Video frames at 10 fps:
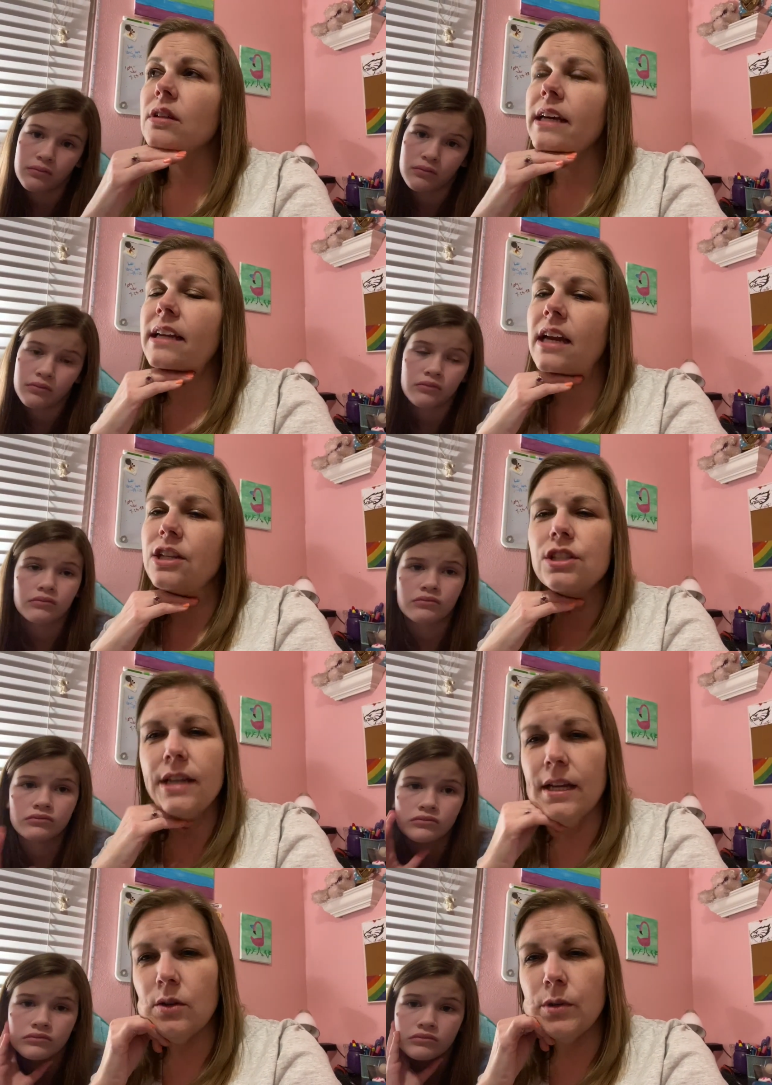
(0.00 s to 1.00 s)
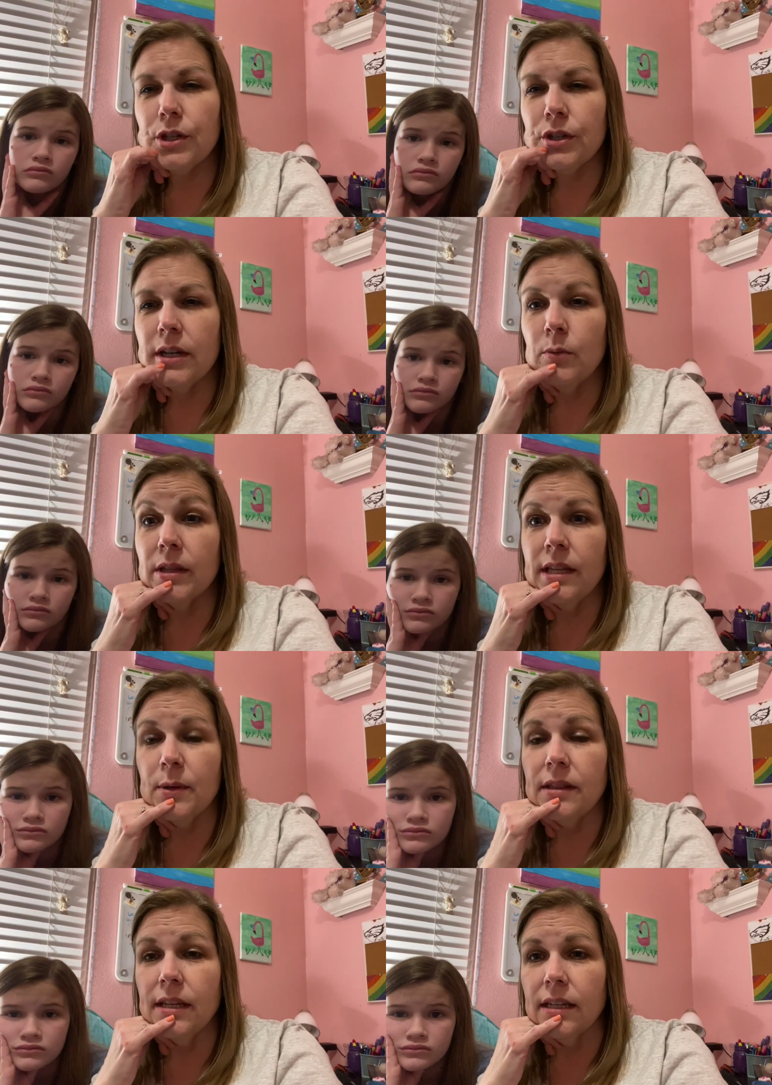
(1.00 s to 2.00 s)
Speaker 1: like I just kind of wonder what they
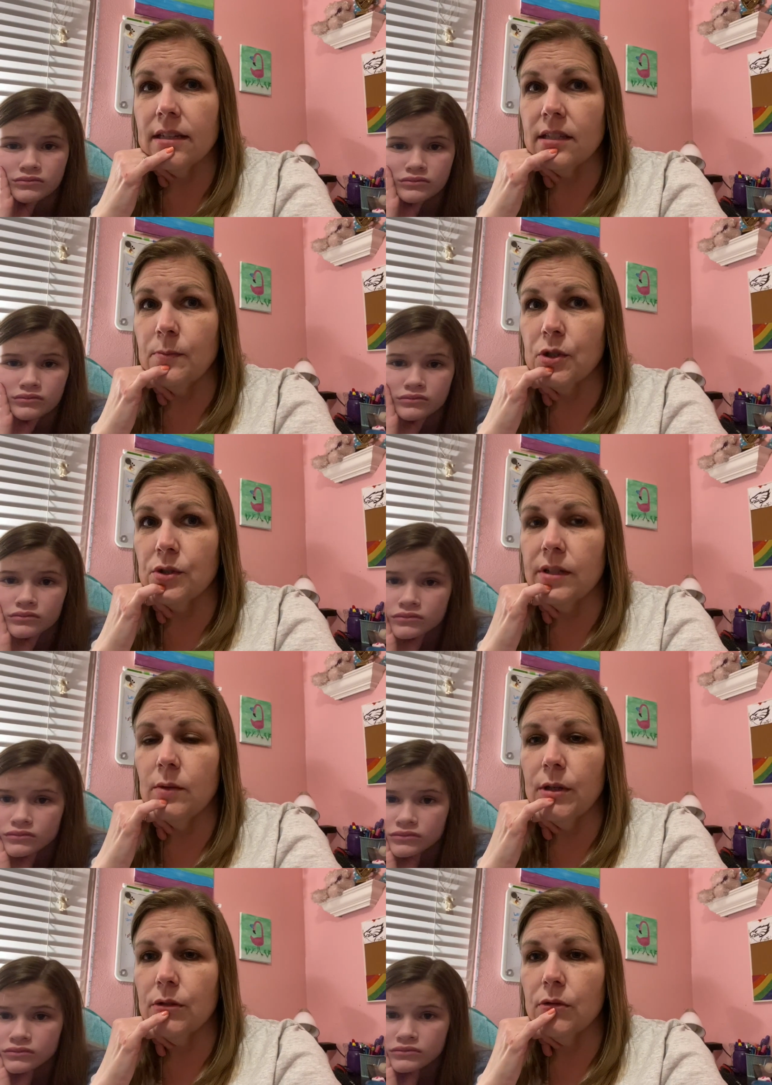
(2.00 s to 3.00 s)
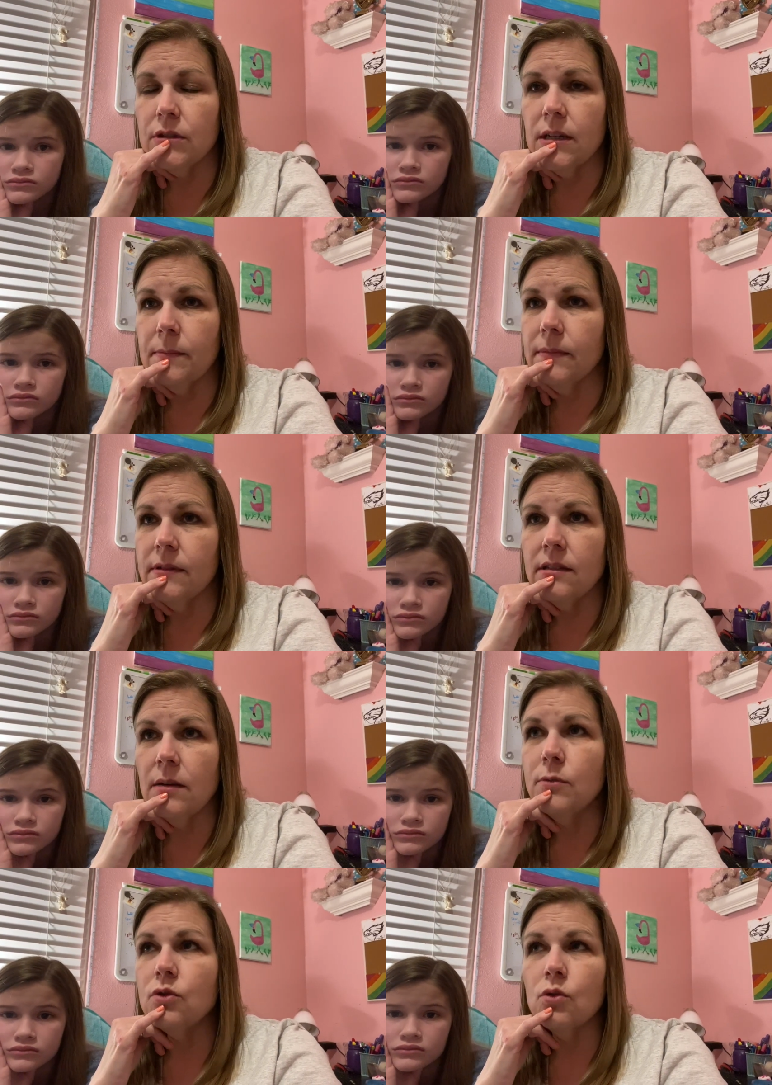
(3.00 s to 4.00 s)
would think because I'm sure they went through some
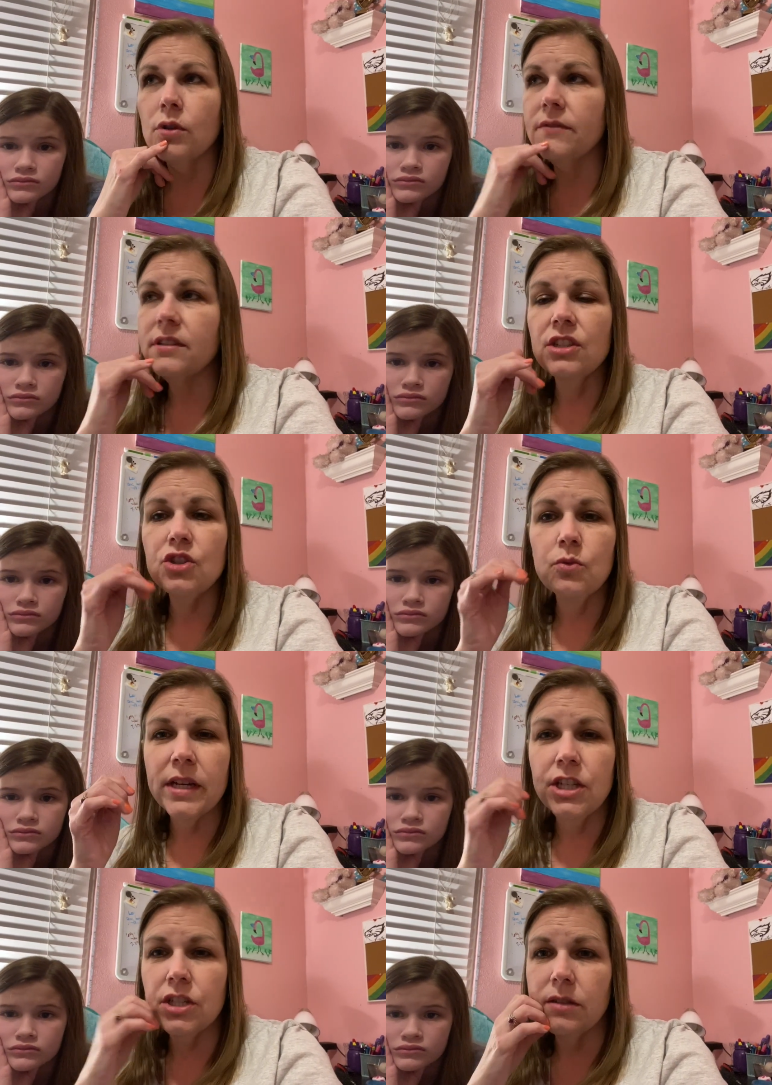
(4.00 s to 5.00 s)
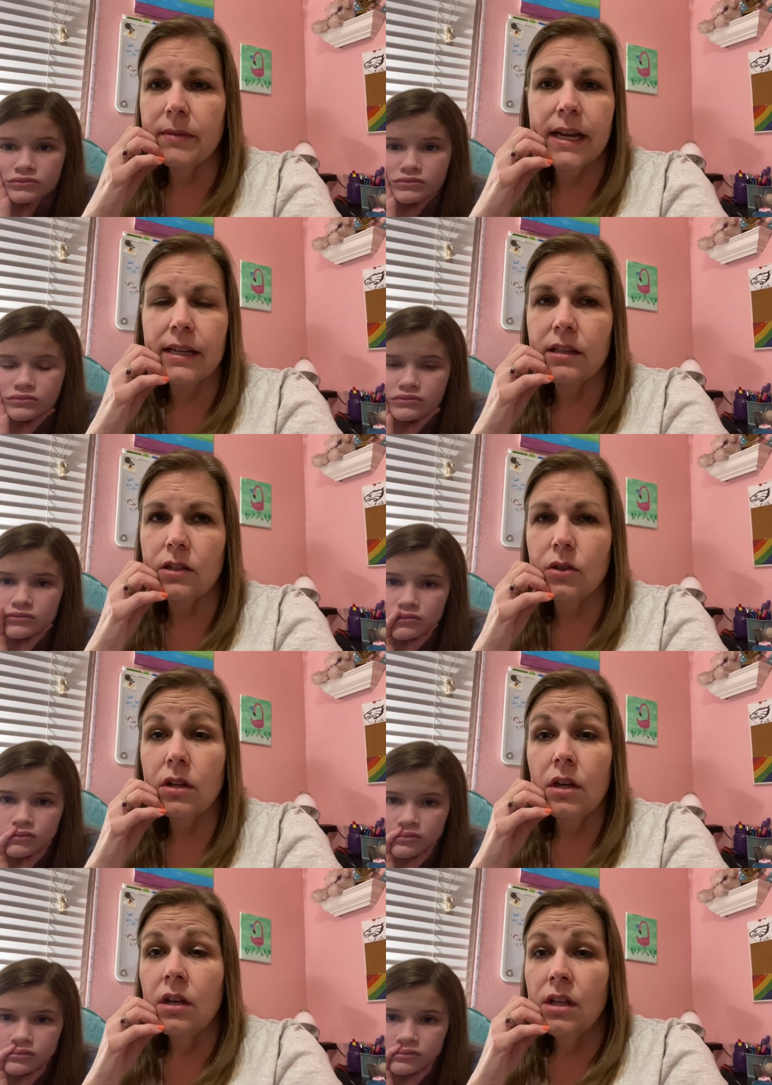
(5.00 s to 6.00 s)
some sort of situation back in the
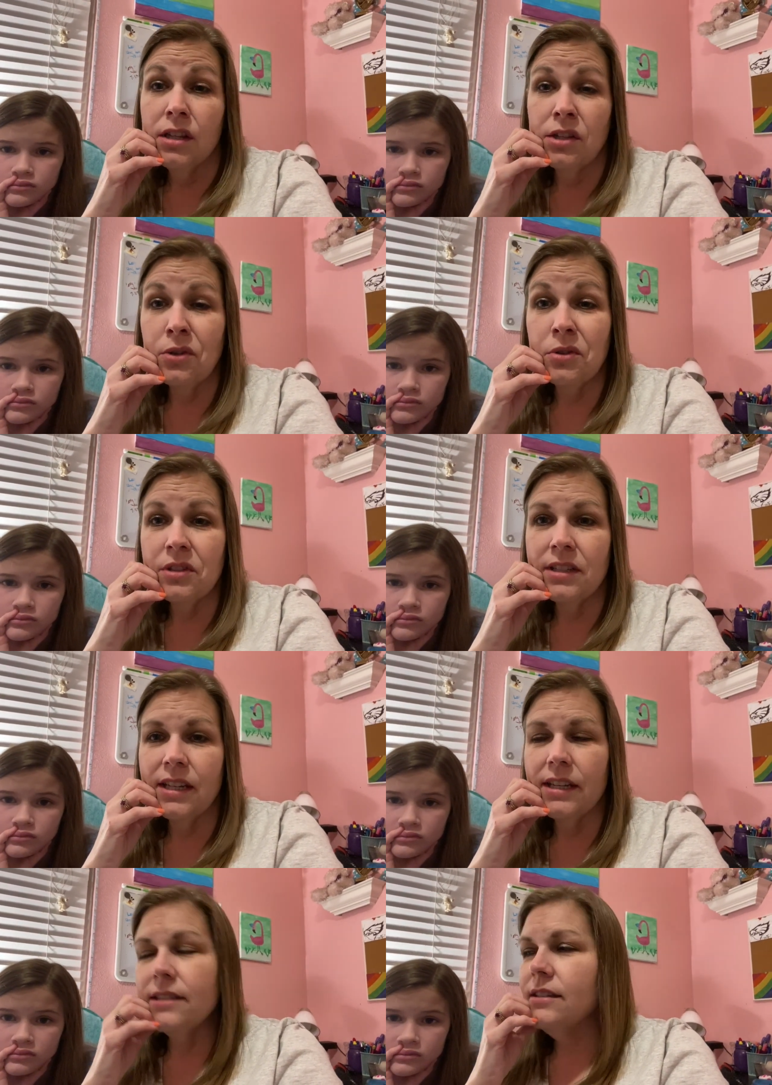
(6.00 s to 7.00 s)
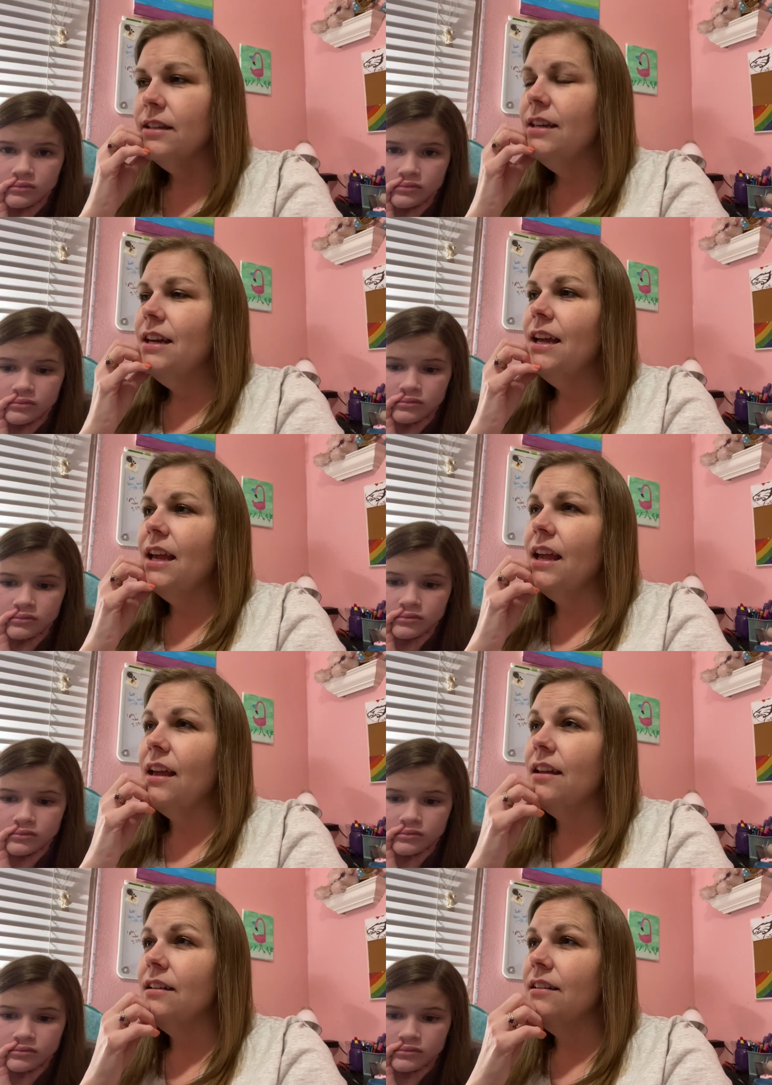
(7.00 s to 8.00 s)
the olden days,
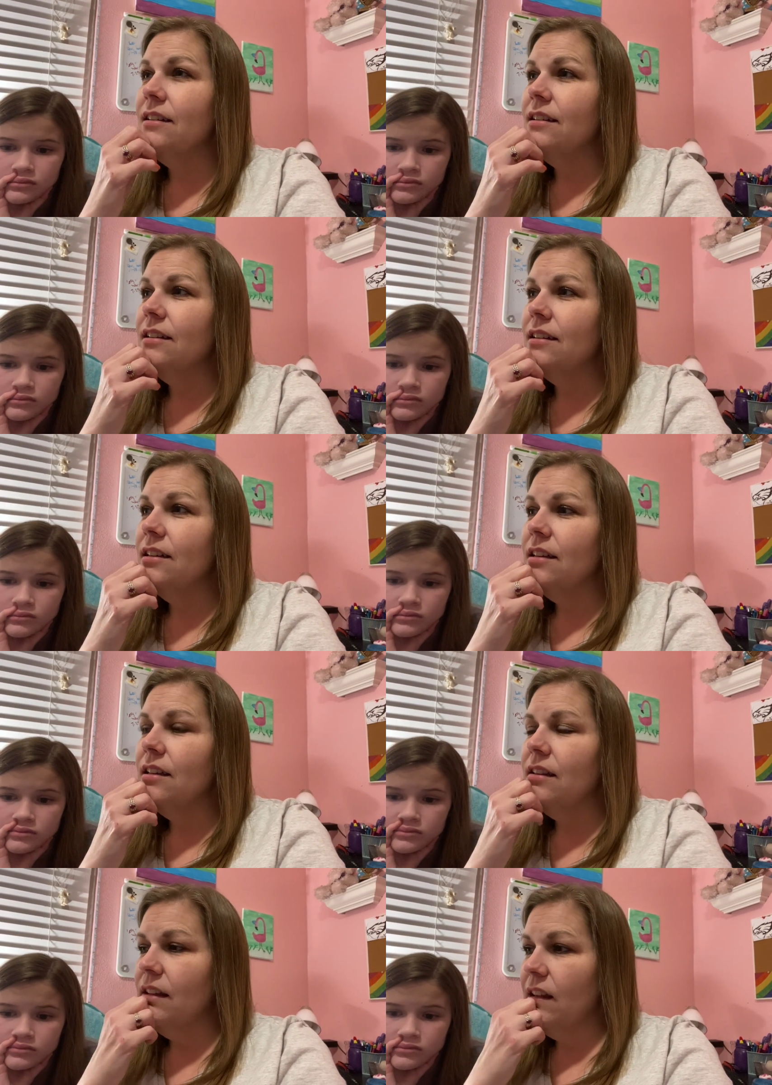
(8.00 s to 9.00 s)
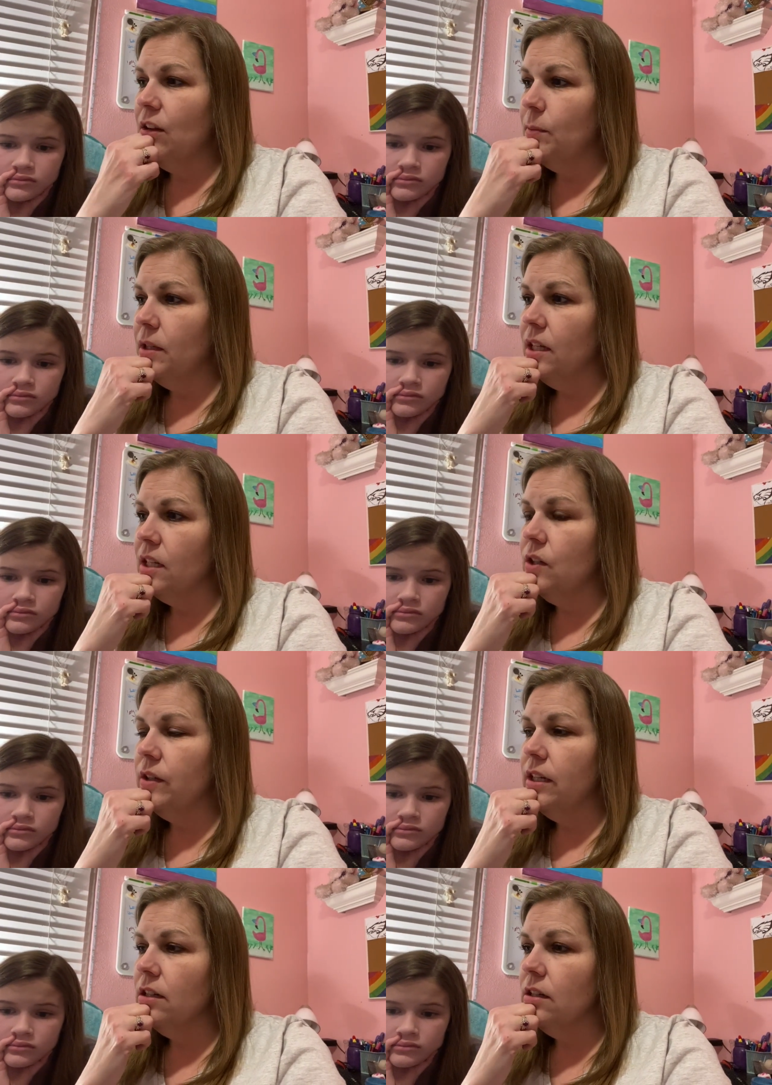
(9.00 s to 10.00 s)
and they could be like, oh
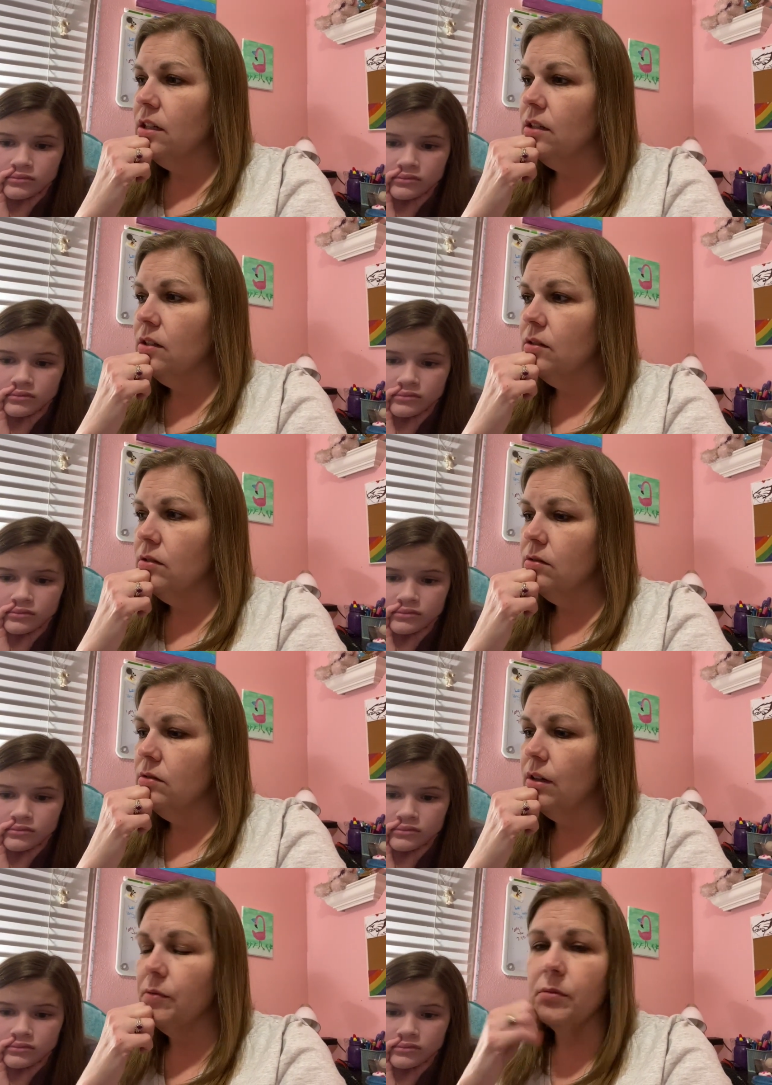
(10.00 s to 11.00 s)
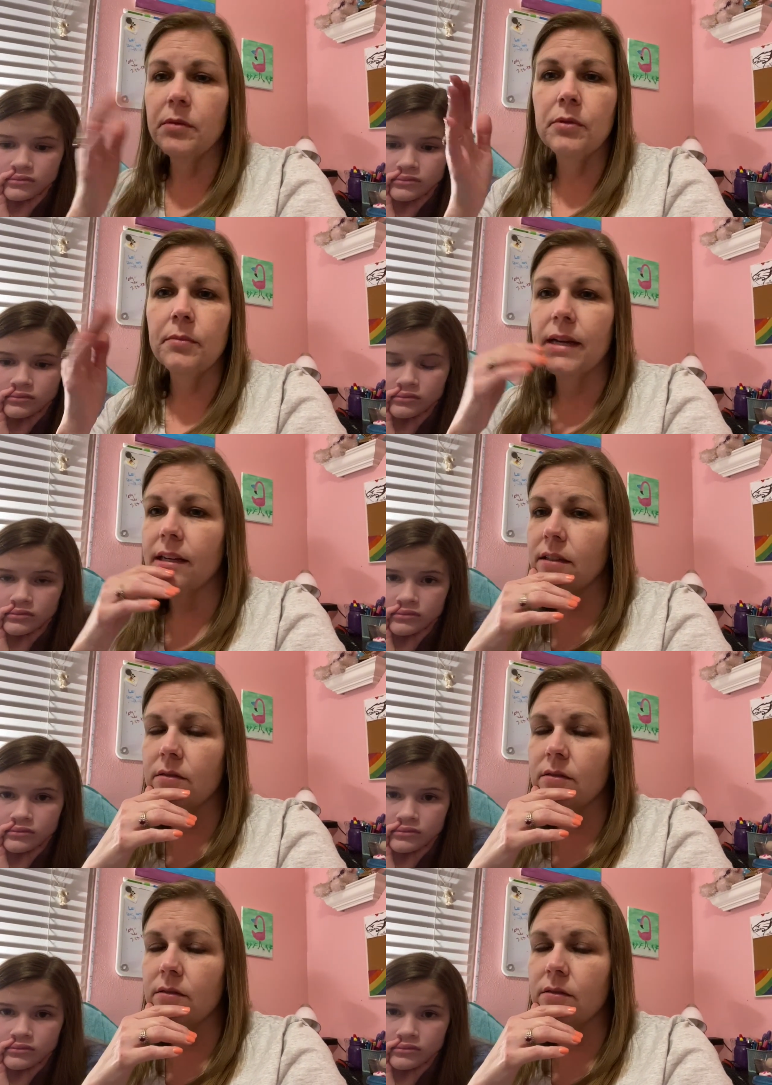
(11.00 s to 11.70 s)
yeah, I remember back.